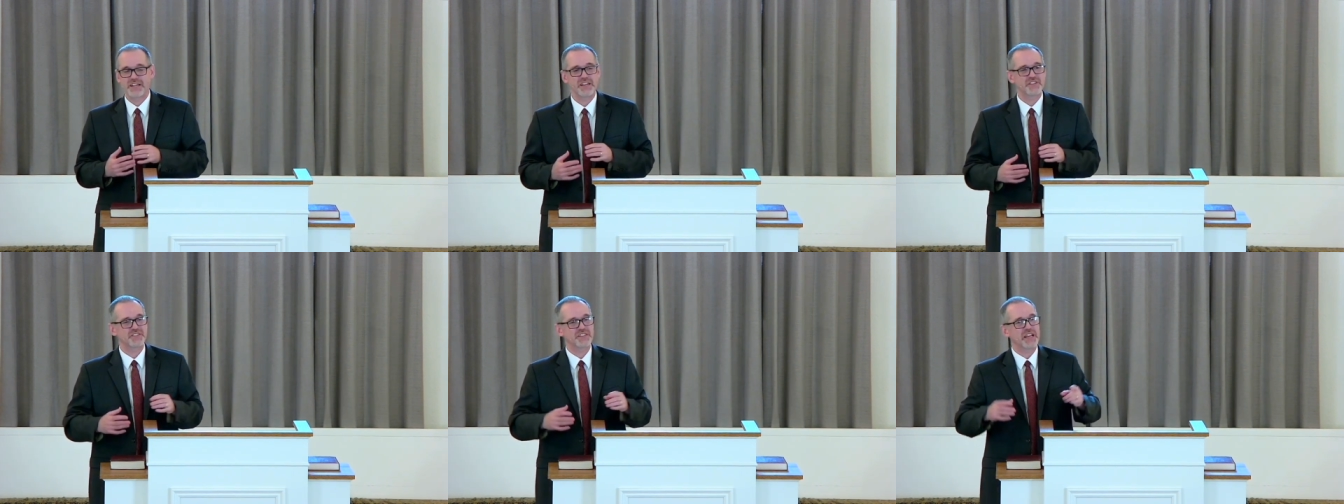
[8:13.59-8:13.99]
and
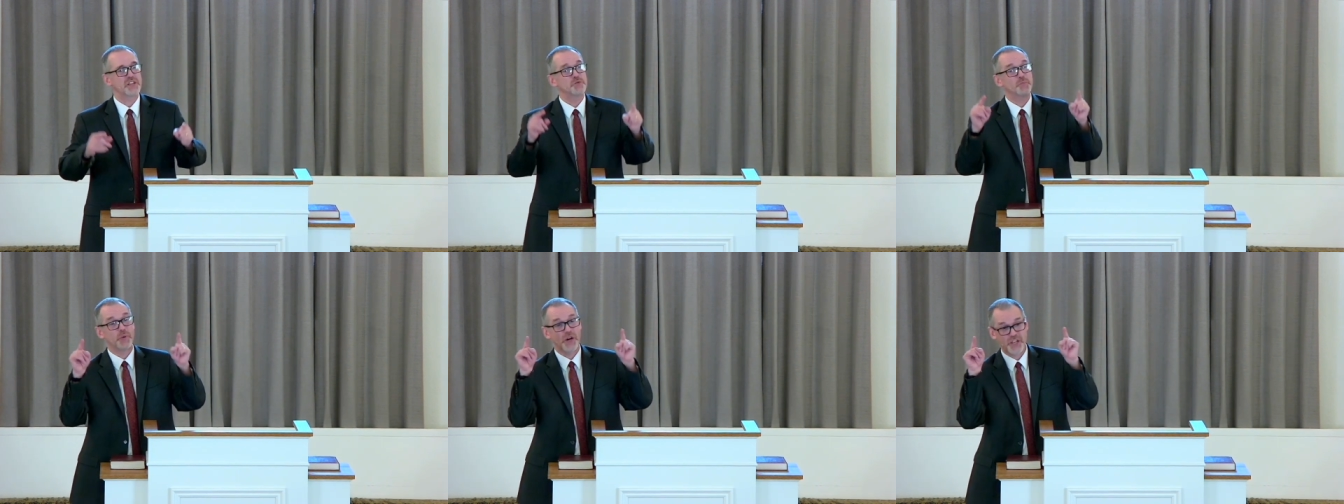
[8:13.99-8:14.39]
he
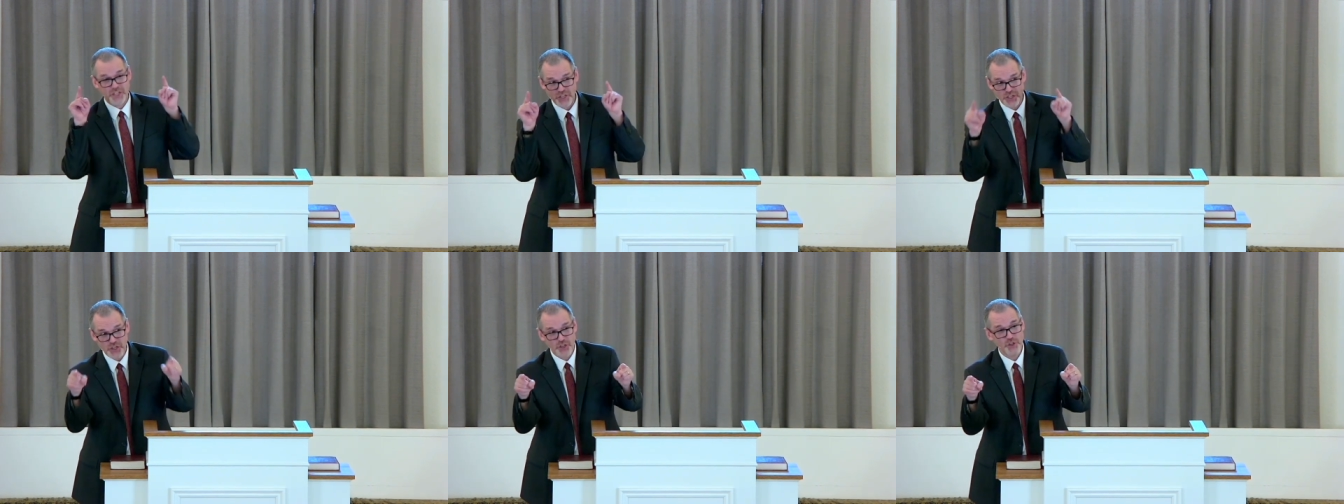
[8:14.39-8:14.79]
says, But
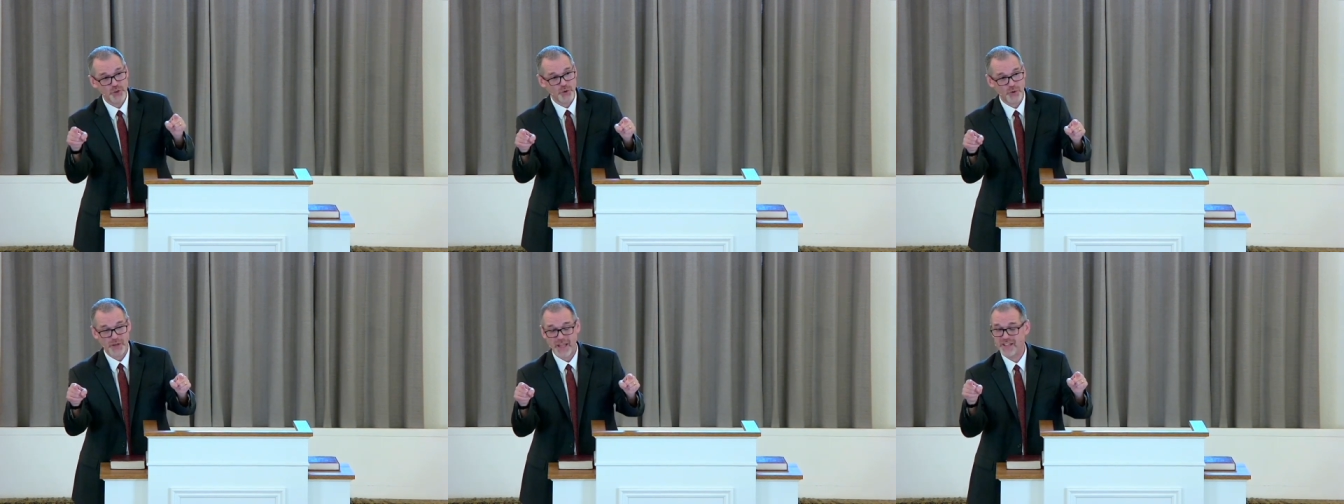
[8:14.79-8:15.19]

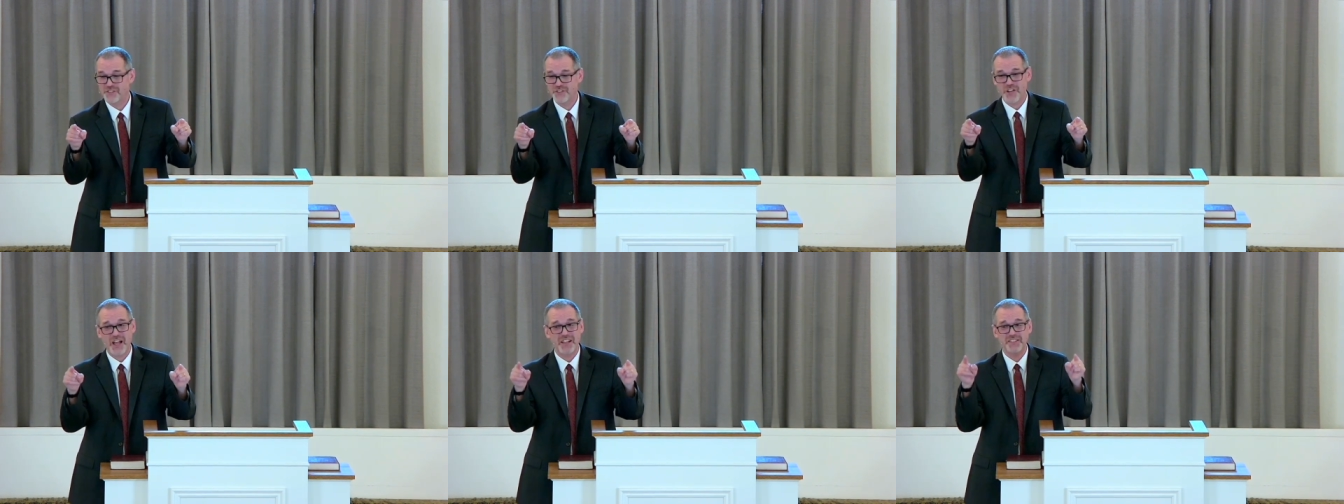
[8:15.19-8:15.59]
you, and
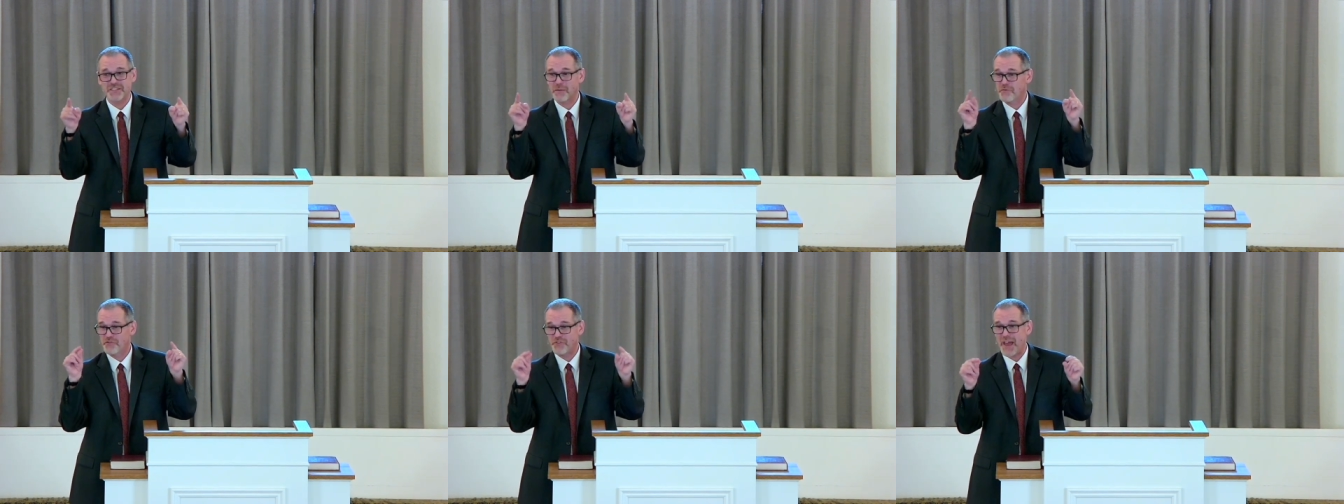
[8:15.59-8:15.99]
John's
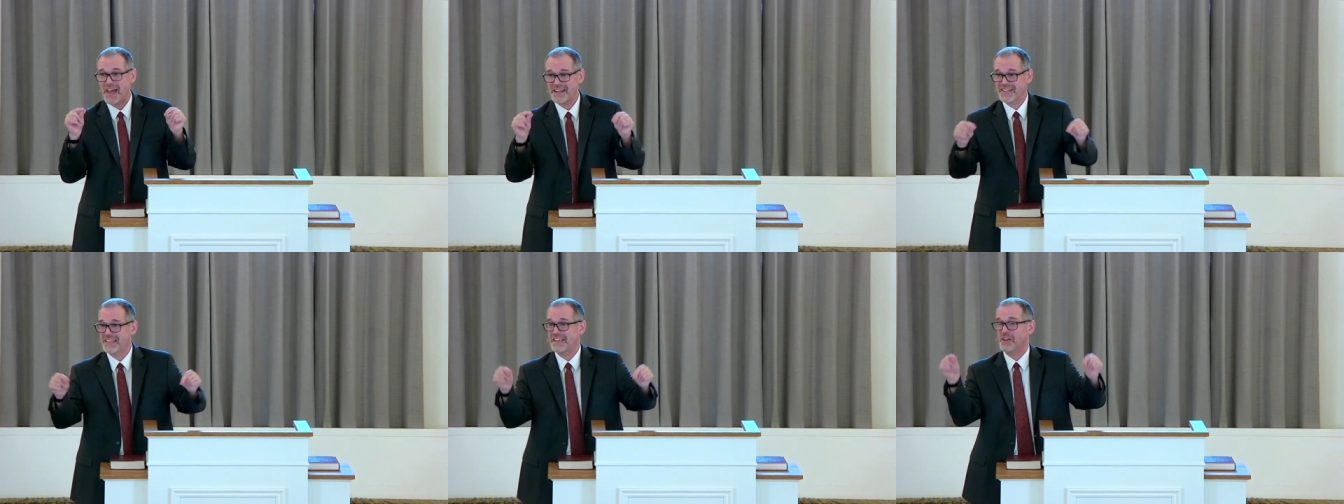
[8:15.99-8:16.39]

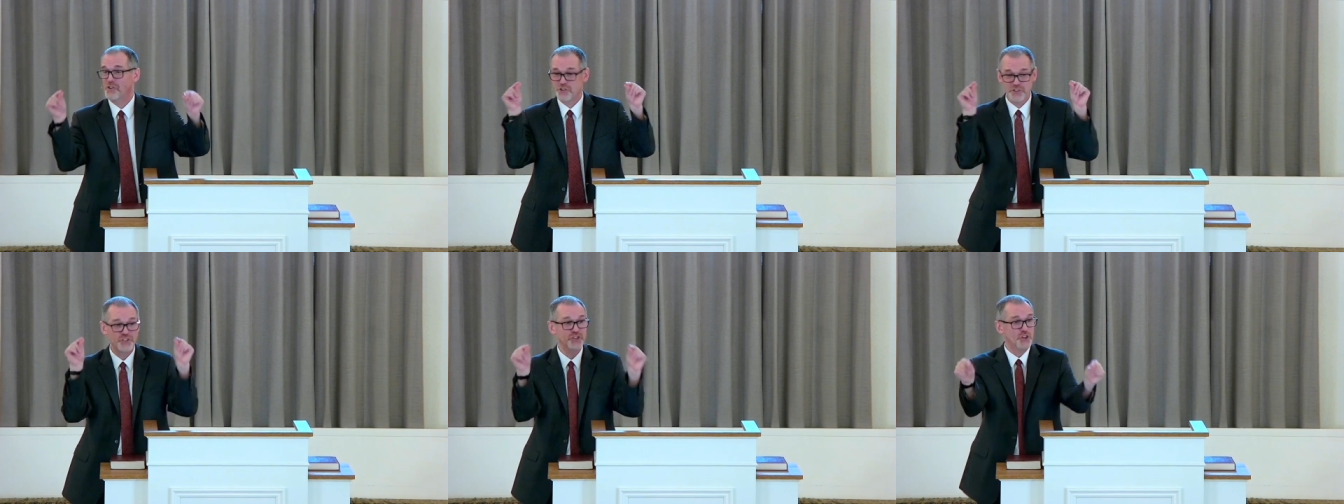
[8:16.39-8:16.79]
emphatic here,
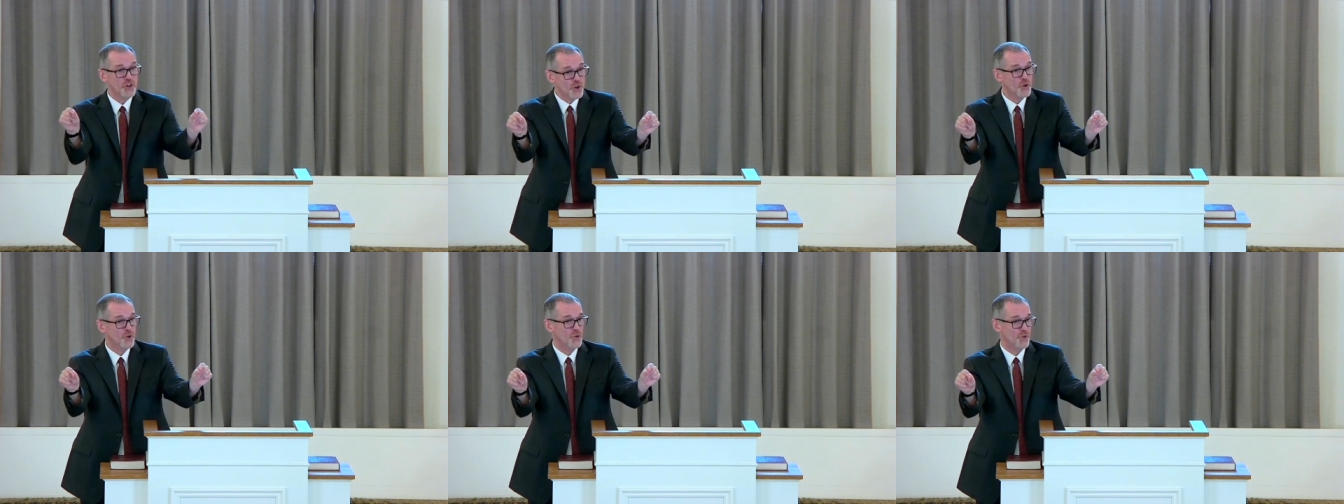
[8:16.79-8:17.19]

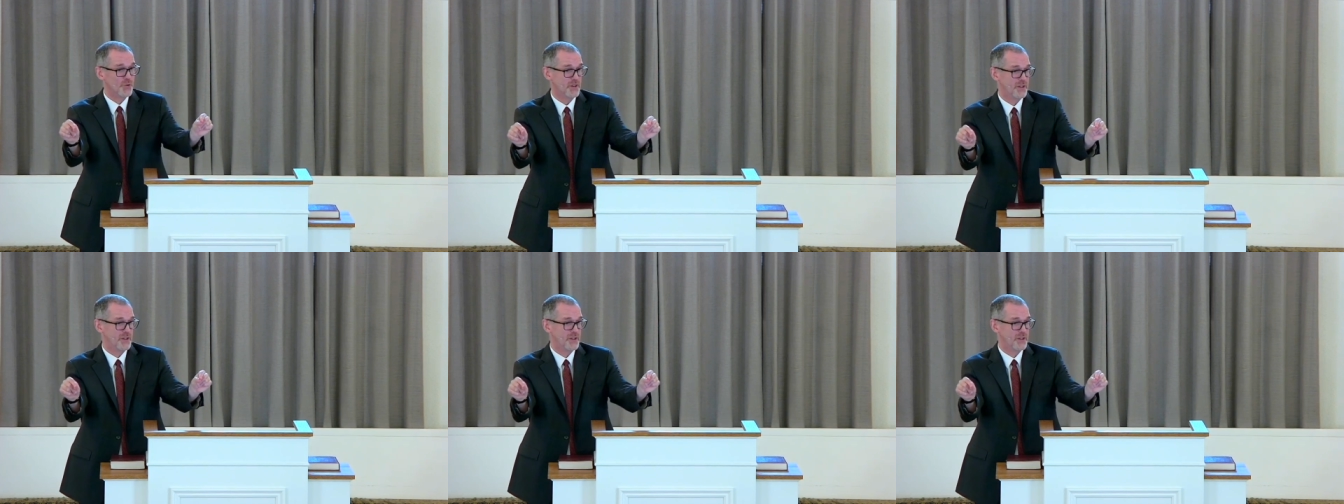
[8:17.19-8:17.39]
you,